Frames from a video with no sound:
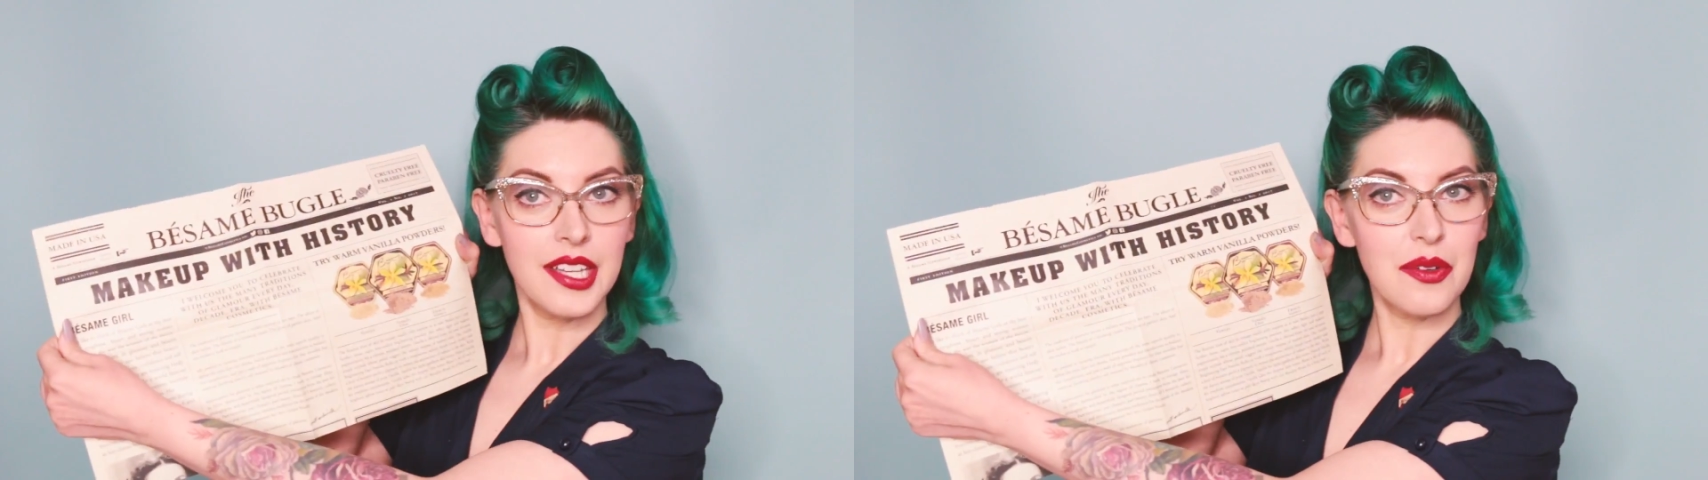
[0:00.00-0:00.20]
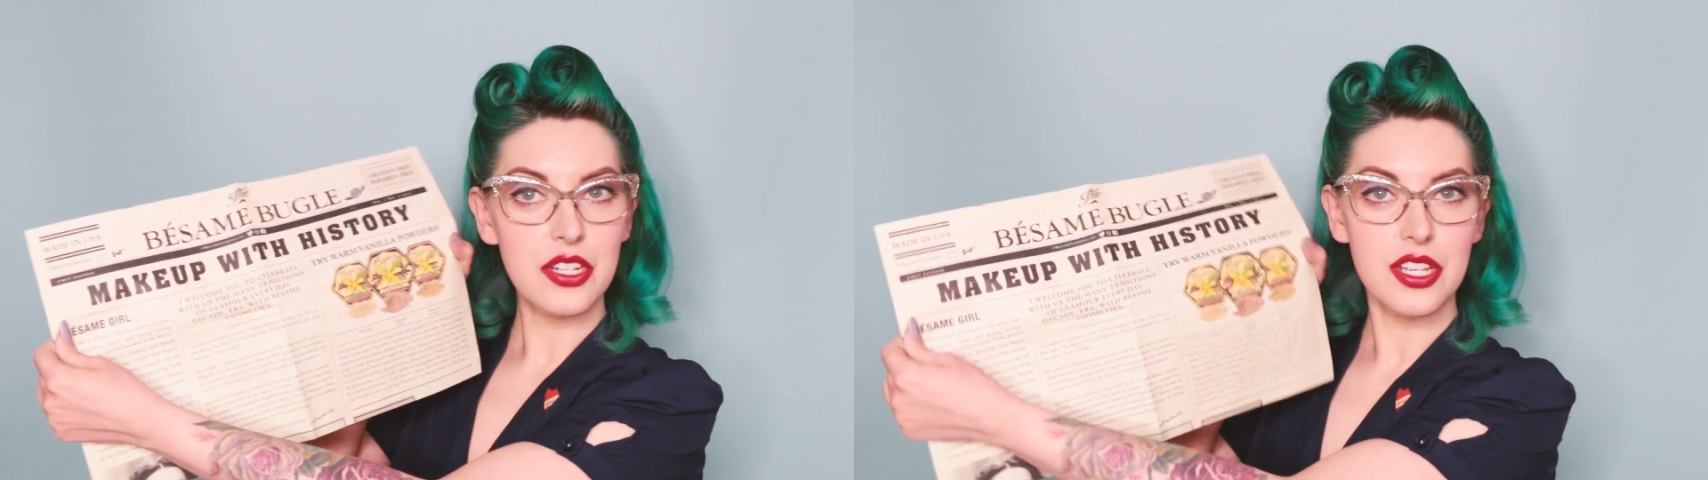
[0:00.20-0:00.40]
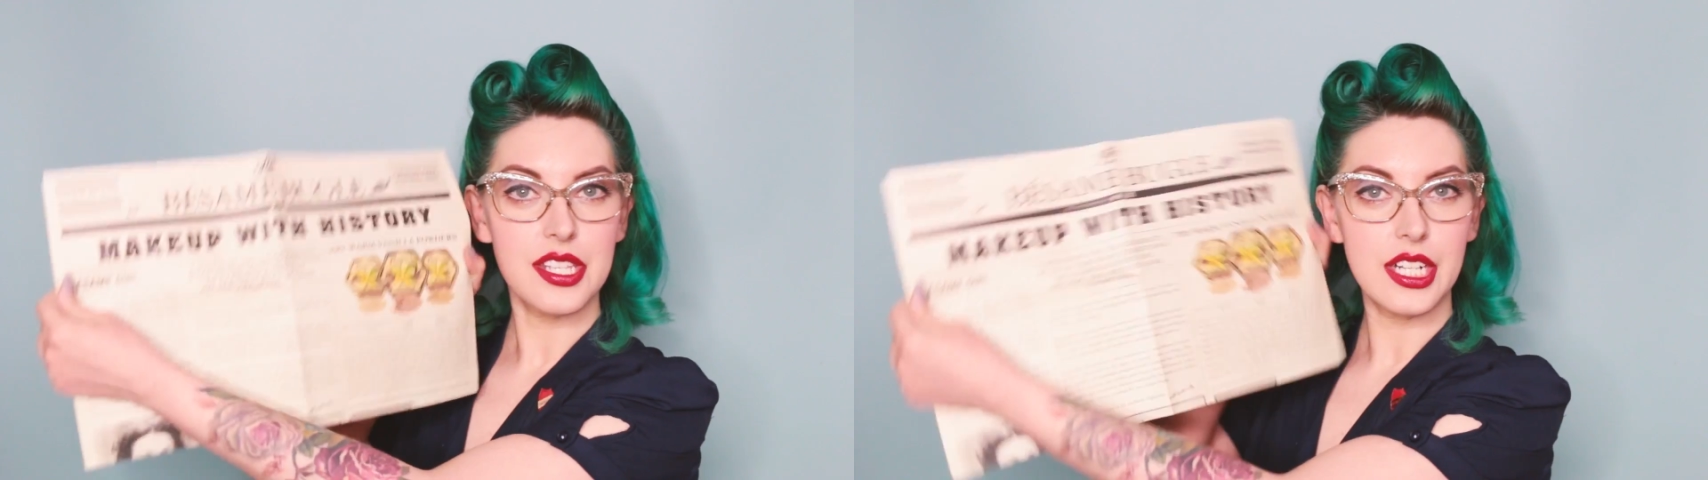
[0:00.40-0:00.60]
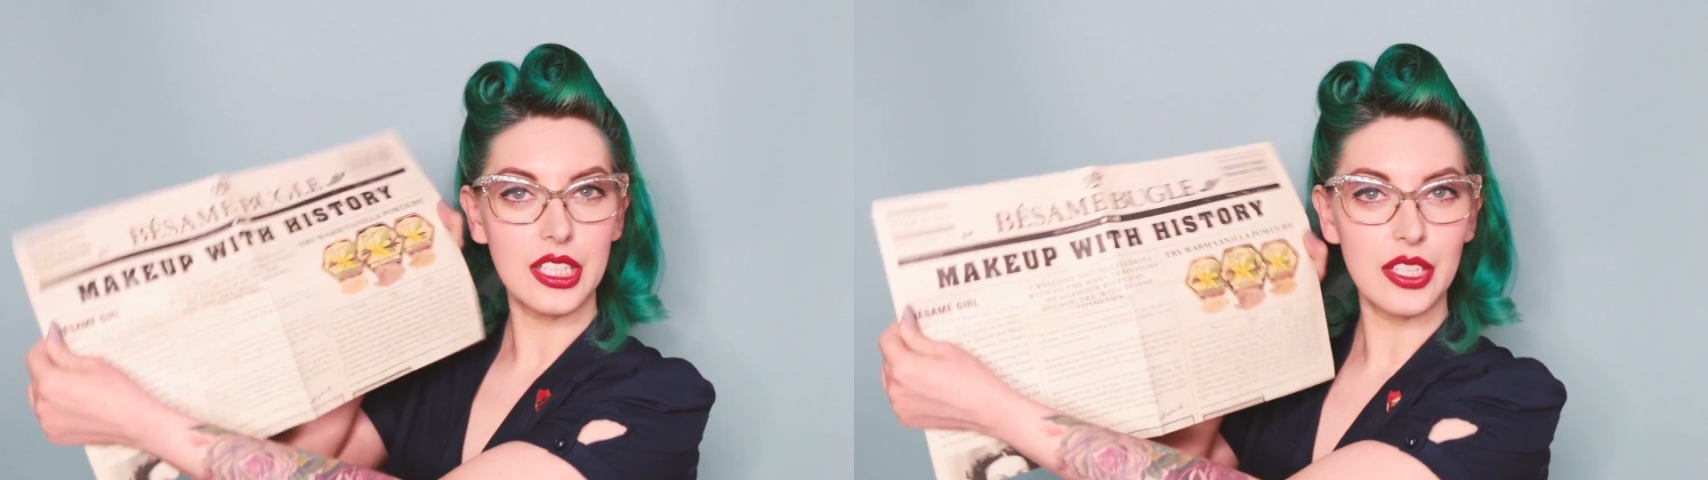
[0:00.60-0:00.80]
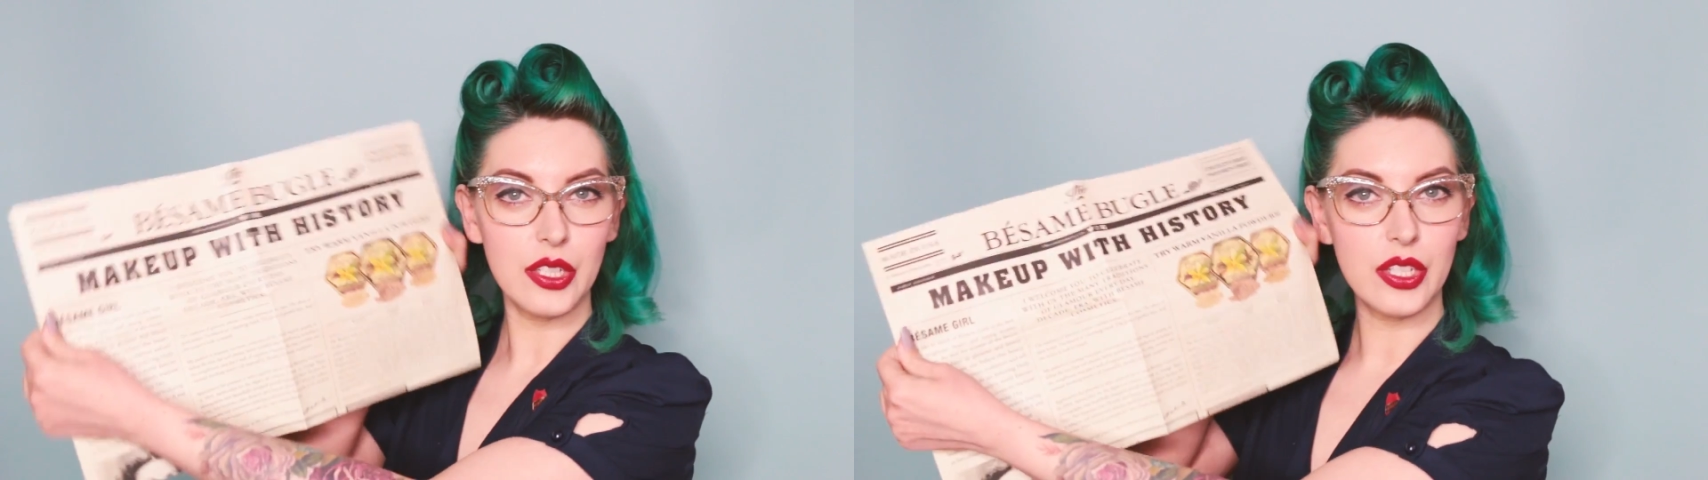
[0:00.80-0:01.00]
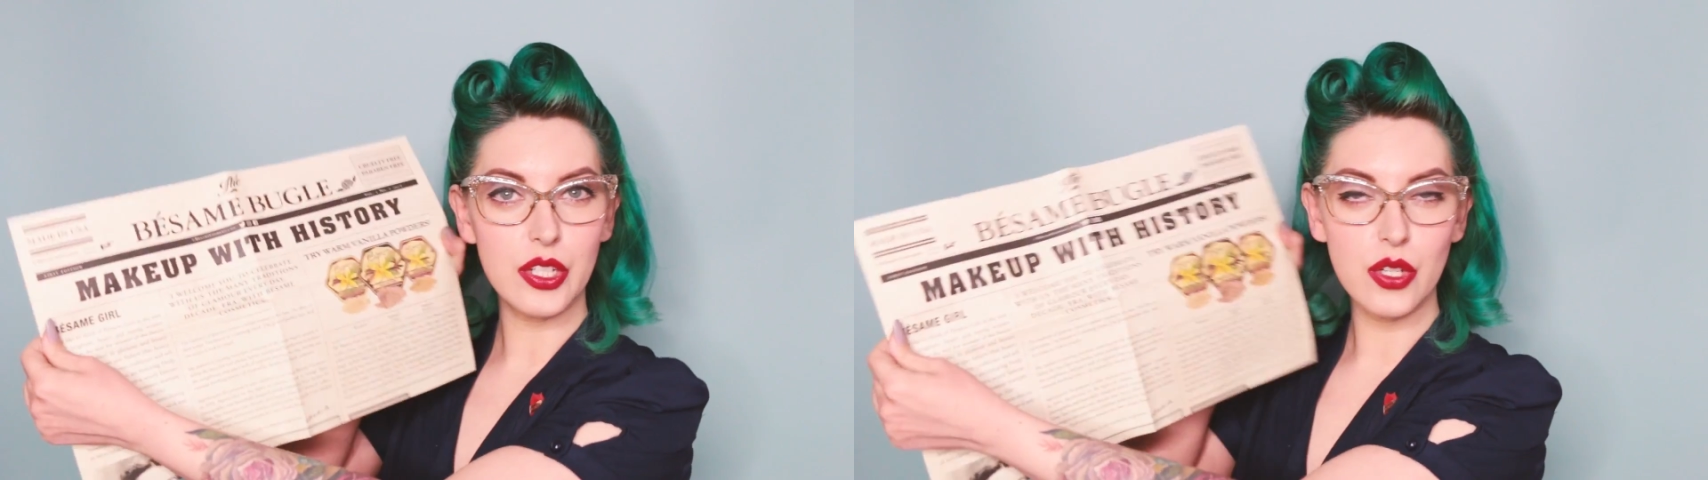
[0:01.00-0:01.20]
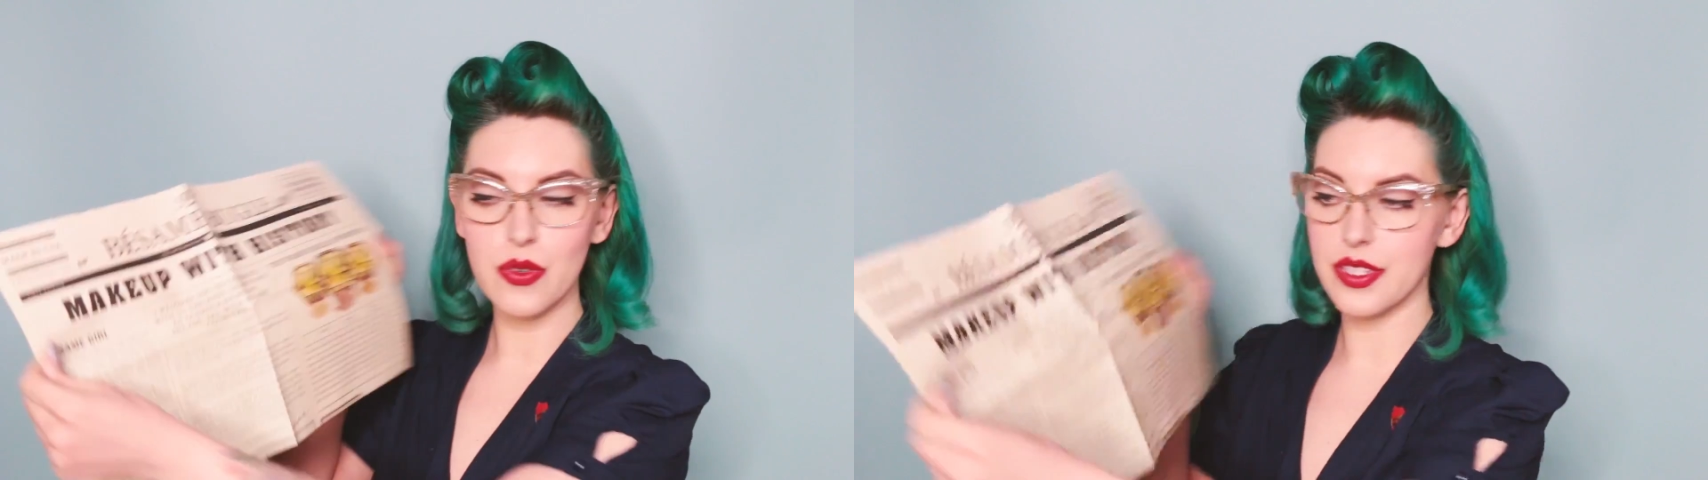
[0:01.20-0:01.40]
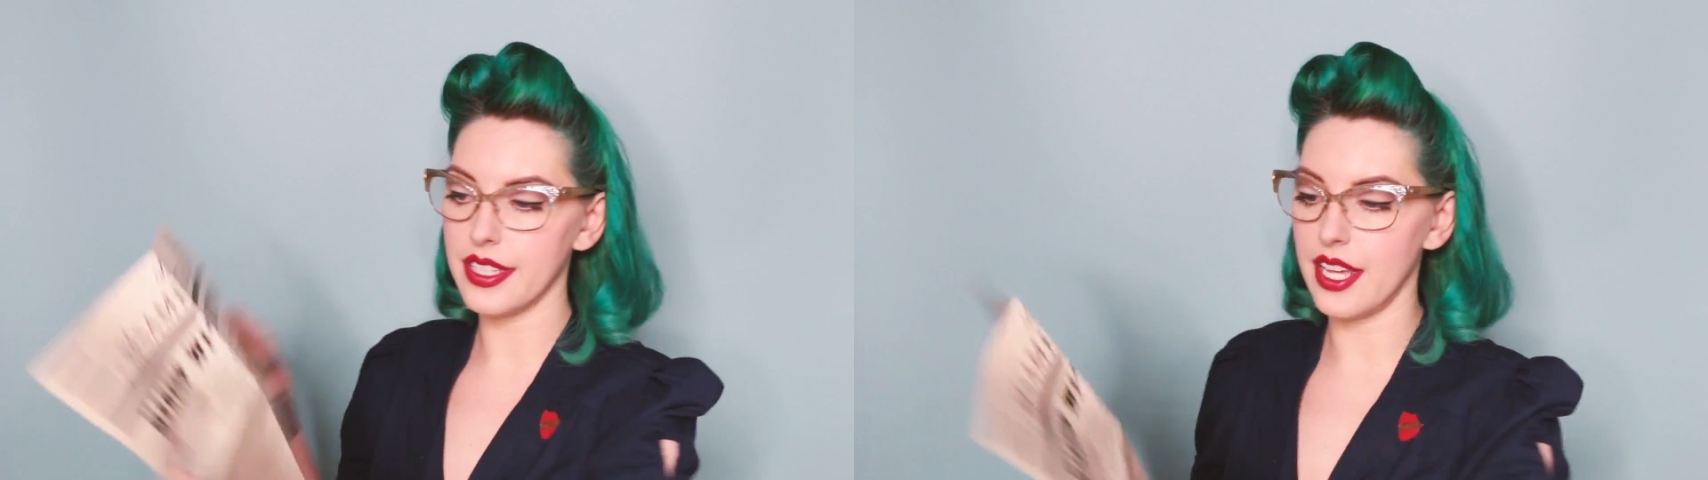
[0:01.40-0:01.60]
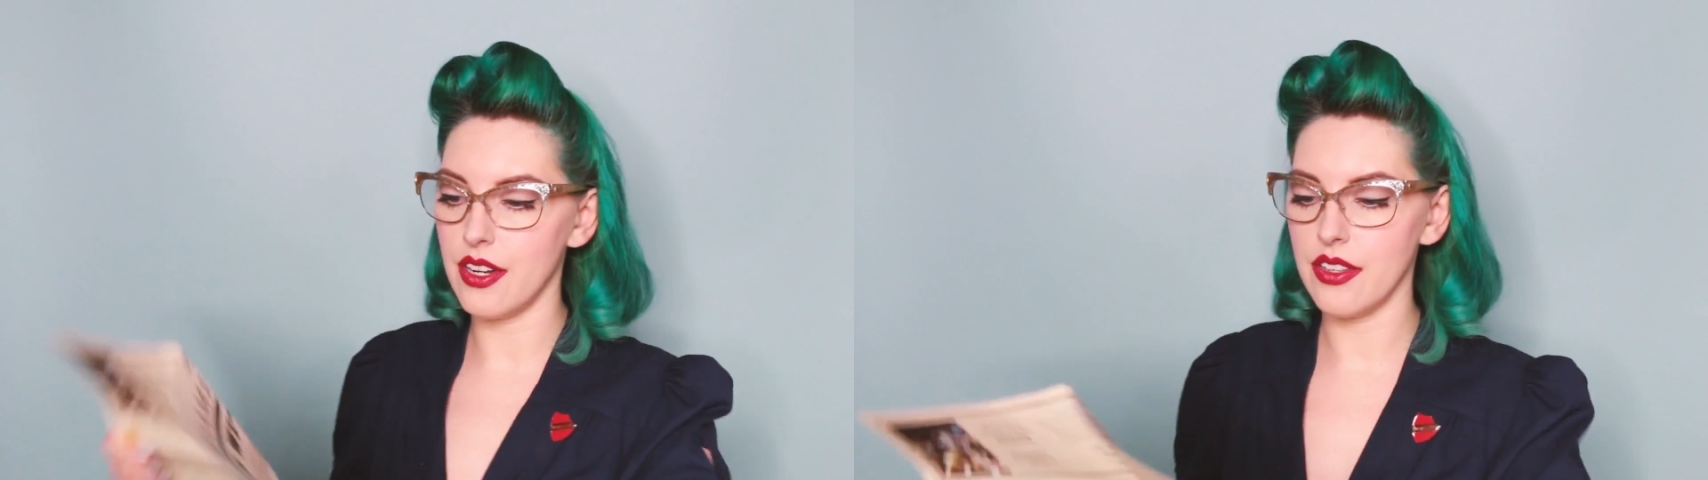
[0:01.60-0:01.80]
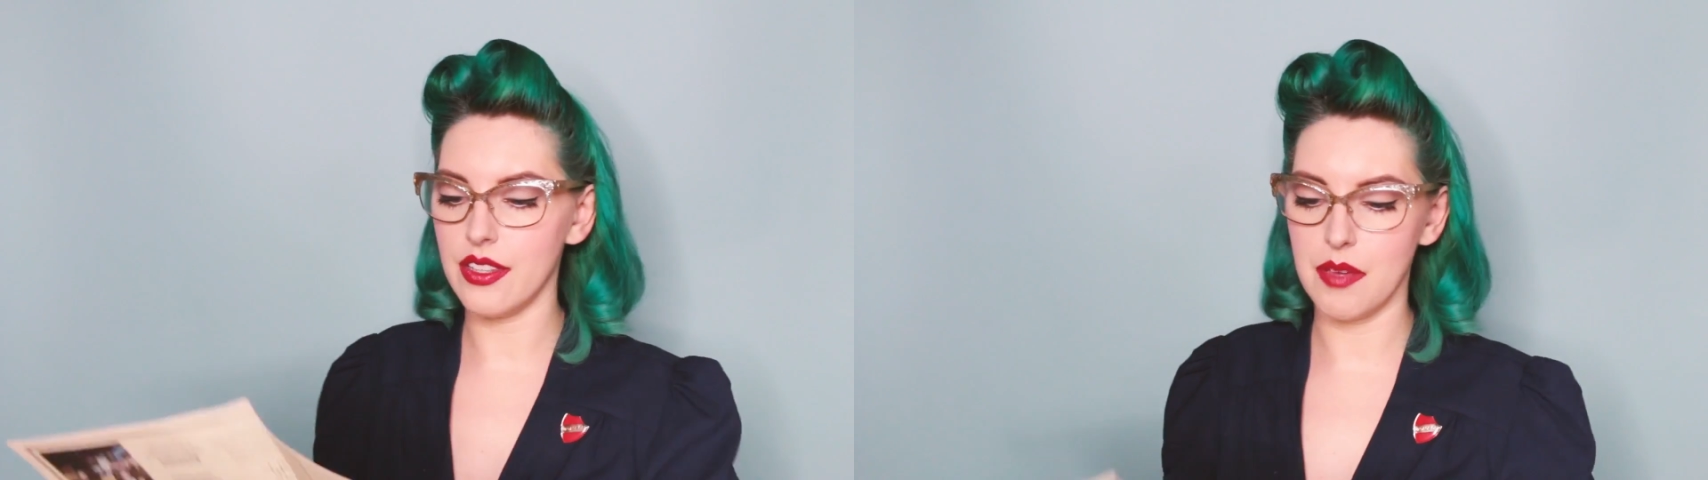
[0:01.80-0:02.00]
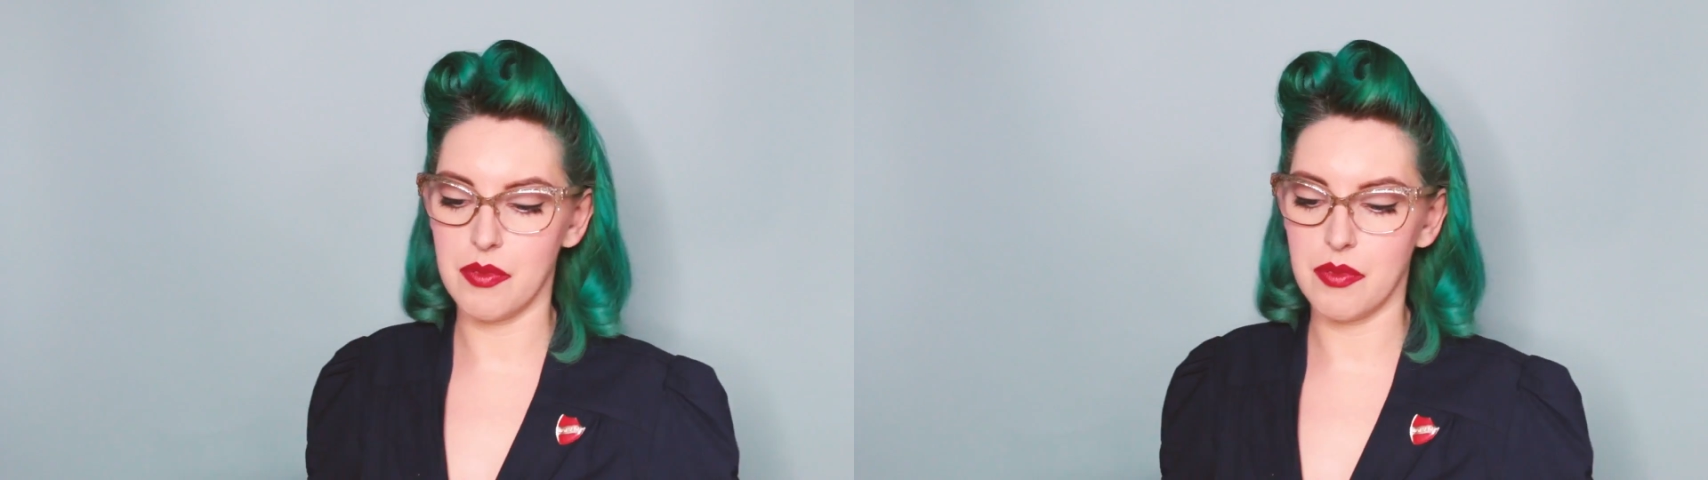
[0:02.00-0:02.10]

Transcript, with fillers: which is their little newsletter that they